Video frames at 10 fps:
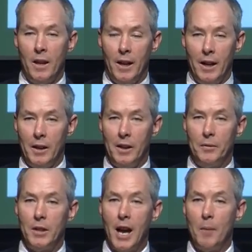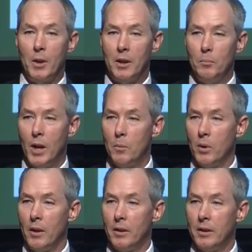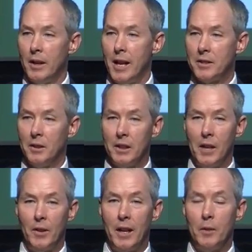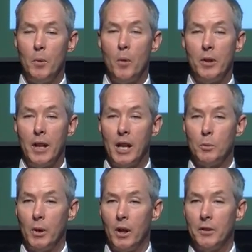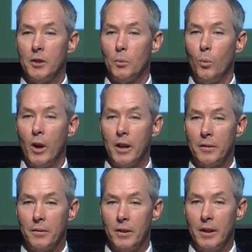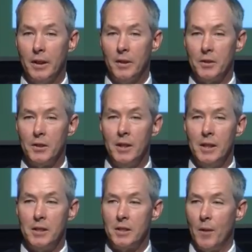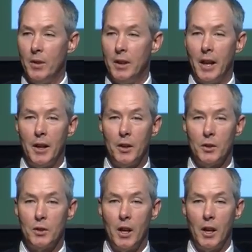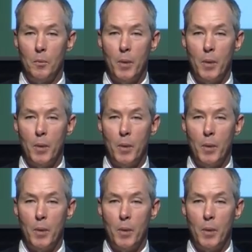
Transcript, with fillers: Uh, if Tommy, my brother, has to leave at any moment now, it's because his wife is seven days uh,